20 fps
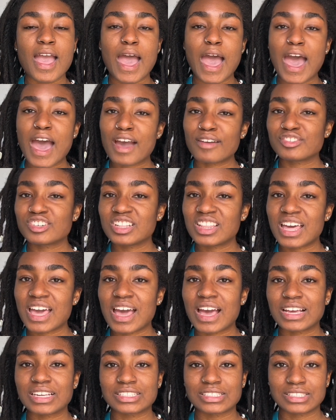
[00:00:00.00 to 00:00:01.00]
After
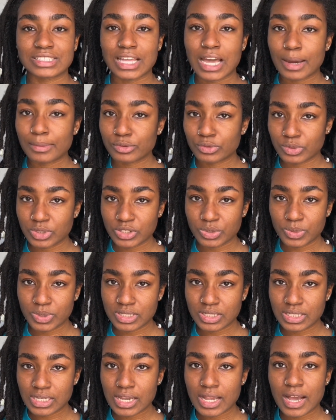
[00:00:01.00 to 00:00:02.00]
that, I stopped
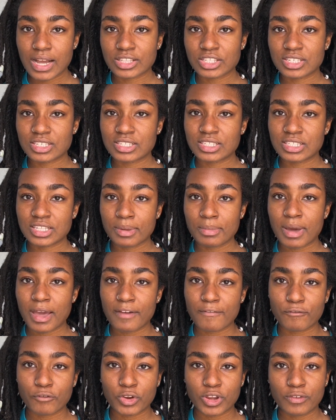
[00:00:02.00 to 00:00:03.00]
retwisting. I just
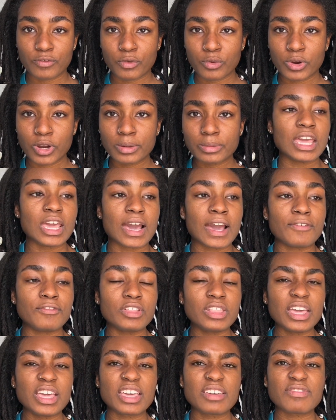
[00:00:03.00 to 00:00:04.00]
semi-freeform. I feel
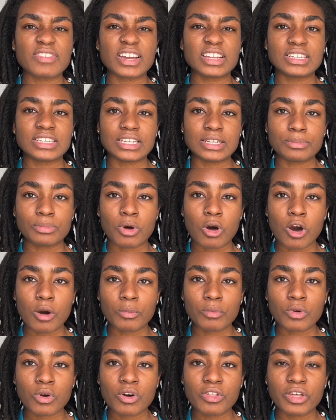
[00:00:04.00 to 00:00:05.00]
like if I did
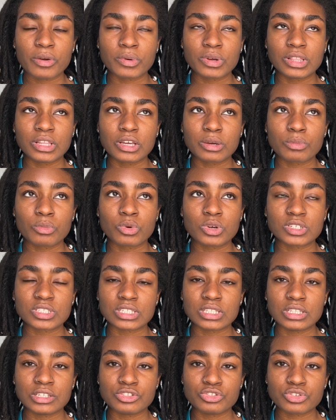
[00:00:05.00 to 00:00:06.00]
palm roll, they would look more
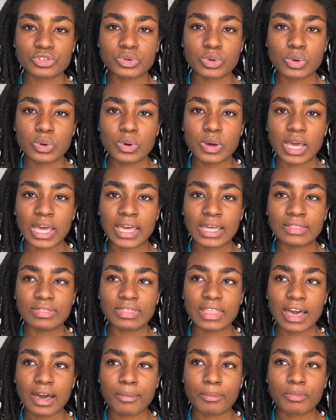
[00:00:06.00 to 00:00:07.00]
cylindrical, and
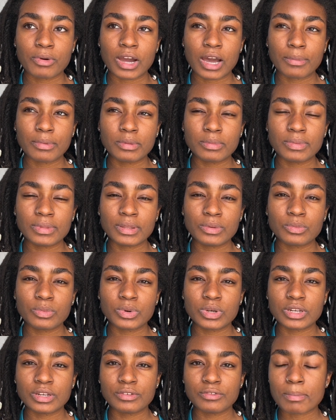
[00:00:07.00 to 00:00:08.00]
that probably
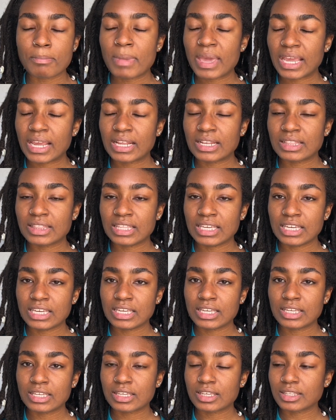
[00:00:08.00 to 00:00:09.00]
would have made
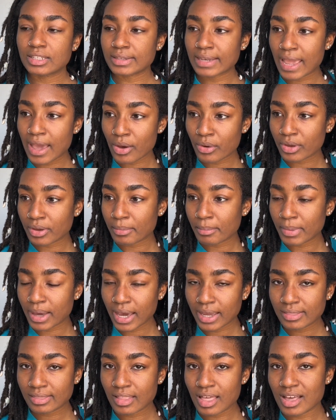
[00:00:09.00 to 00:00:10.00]
the now
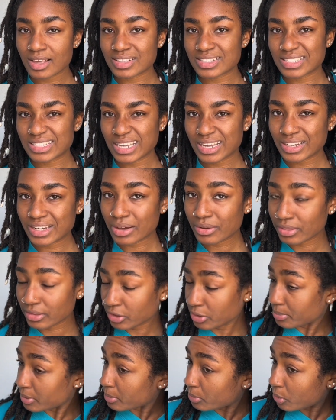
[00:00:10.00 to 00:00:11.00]
combined locks stand out a
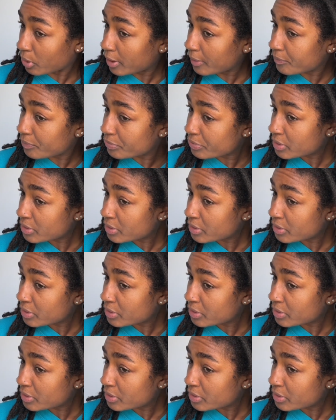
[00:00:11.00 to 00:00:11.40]
little bit more.